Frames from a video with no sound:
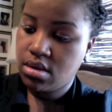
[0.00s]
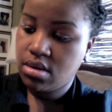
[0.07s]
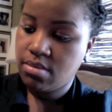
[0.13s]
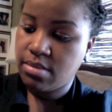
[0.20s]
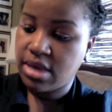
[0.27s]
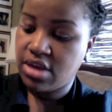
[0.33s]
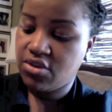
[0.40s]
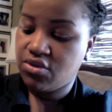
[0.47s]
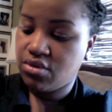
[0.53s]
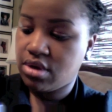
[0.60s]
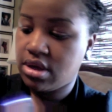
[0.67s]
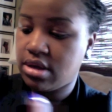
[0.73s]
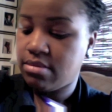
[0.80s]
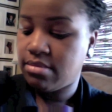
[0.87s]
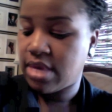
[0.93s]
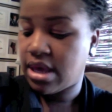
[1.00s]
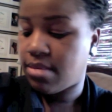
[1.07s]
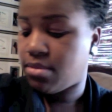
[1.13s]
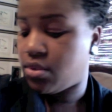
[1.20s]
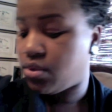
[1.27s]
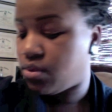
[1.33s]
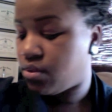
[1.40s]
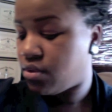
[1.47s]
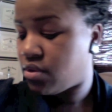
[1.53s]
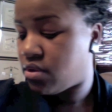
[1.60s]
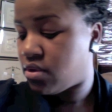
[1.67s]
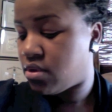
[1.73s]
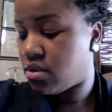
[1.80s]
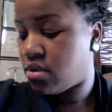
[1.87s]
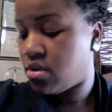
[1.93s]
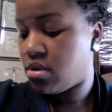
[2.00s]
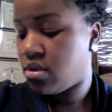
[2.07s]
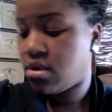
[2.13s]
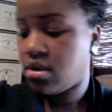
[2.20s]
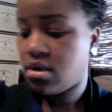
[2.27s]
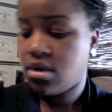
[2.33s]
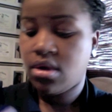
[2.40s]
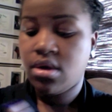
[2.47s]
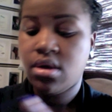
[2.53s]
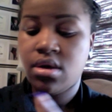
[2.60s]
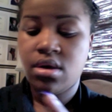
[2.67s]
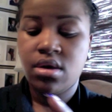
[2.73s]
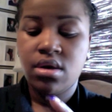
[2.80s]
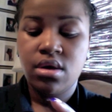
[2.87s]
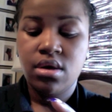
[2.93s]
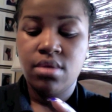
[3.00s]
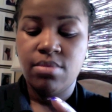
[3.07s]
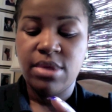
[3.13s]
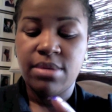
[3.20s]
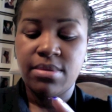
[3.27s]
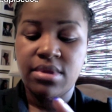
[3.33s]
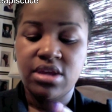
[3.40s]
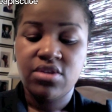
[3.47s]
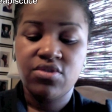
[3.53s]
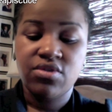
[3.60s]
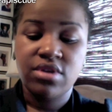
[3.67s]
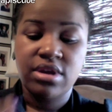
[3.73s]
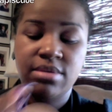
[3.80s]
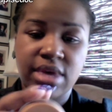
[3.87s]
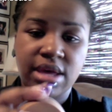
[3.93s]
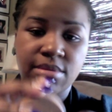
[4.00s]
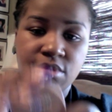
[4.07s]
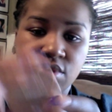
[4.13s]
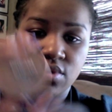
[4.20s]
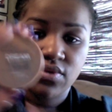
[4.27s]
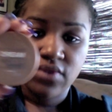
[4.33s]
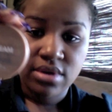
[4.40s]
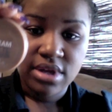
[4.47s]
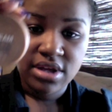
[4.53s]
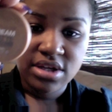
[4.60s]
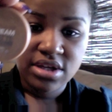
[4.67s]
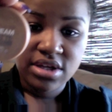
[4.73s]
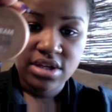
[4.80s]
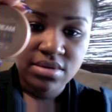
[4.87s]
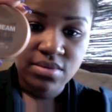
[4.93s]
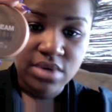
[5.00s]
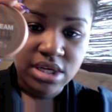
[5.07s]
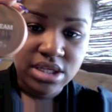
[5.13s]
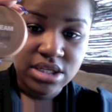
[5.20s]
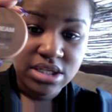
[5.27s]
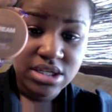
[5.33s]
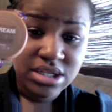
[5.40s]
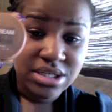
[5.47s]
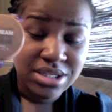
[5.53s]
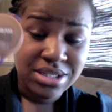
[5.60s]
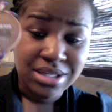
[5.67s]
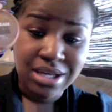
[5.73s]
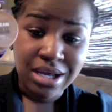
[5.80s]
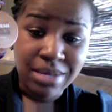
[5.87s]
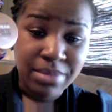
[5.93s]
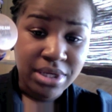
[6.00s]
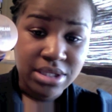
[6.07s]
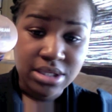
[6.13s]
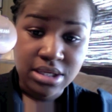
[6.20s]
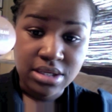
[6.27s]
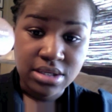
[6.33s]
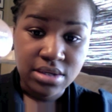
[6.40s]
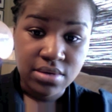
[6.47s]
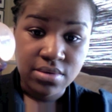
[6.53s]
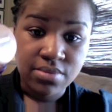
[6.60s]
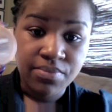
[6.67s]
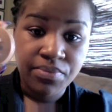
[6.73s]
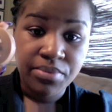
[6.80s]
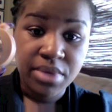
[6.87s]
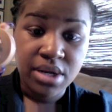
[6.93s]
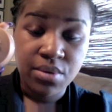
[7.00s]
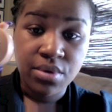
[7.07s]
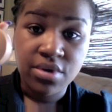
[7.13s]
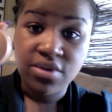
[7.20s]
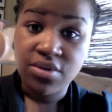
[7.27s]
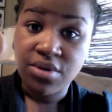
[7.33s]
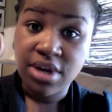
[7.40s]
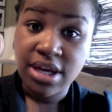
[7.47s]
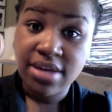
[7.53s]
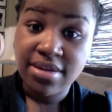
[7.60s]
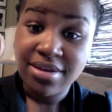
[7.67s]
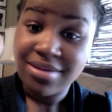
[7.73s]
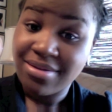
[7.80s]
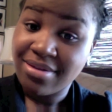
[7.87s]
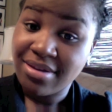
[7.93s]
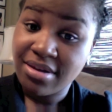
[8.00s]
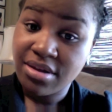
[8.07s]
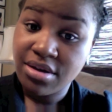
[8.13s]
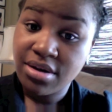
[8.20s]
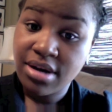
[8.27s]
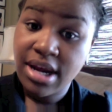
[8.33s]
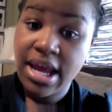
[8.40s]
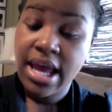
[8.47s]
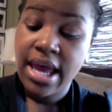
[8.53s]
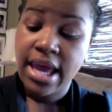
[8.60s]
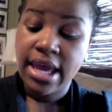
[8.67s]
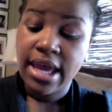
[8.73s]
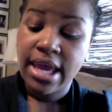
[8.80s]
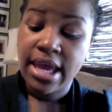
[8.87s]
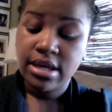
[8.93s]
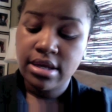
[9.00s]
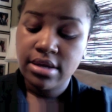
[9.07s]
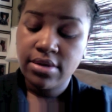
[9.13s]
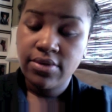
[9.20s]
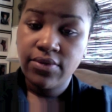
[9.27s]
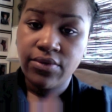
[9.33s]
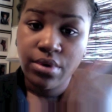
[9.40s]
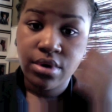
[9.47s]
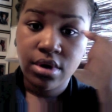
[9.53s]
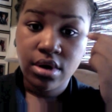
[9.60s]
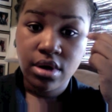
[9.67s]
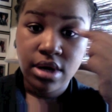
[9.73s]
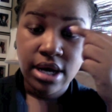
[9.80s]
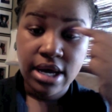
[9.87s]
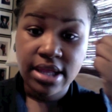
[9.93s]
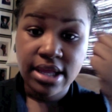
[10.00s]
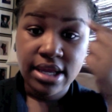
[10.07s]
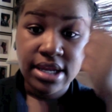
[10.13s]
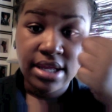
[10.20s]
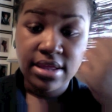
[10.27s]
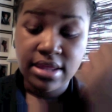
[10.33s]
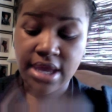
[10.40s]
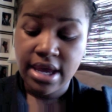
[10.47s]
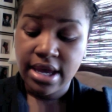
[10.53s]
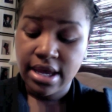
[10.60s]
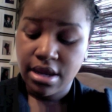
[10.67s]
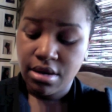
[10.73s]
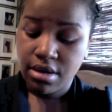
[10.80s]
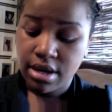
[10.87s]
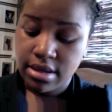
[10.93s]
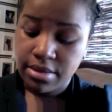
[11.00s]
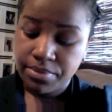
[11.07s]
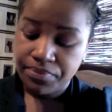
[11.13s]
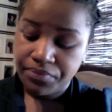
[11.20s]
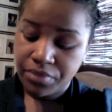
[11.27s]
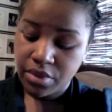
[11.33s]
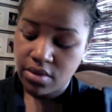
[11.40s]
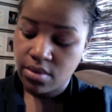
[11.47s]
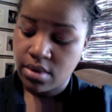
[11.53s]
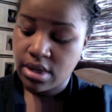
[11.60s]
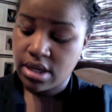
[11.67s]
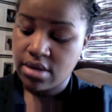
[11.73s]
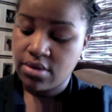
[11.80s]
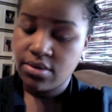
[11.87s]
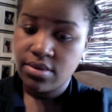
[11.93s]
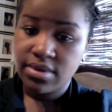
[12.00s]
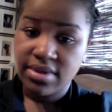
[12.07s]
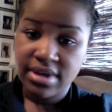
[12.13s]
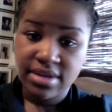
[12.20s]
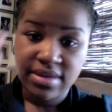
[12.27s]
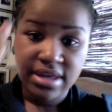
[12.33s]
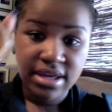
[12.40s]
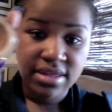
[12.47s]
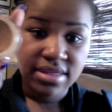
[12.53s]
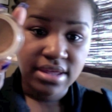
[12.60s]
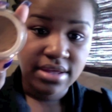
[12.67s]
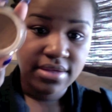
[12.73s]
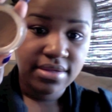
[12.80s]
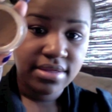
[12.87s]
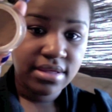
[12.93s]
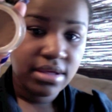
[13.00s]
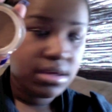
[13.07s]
my Dream Matte Mousse, Maybelline Dream Matte Mousse foundation, which is not my skin tone. But it works great as a concealer and for highlighting the eye area. So what I do is I take this.